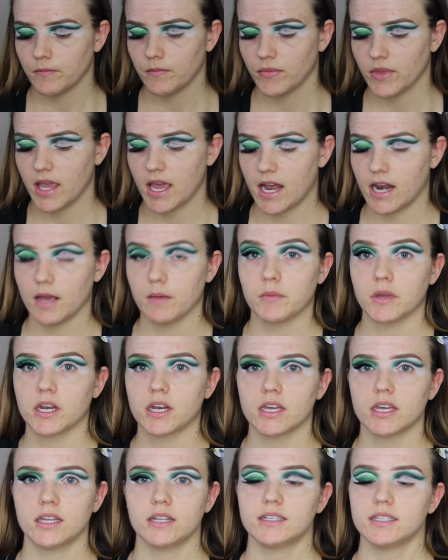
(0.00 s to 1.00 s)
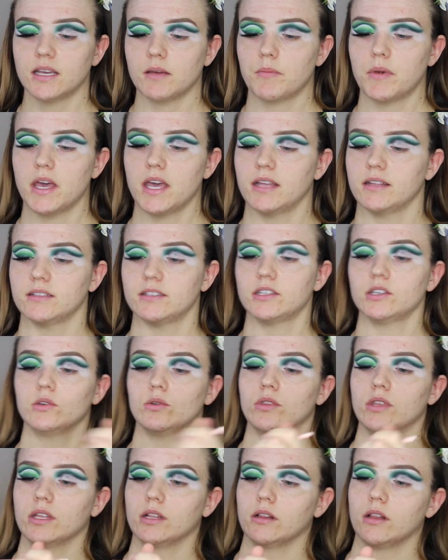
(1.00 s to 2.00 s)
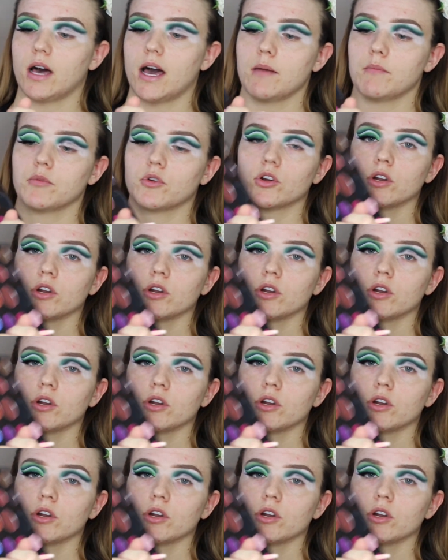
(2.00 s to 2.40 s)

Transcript: And I'm going to dip into the lime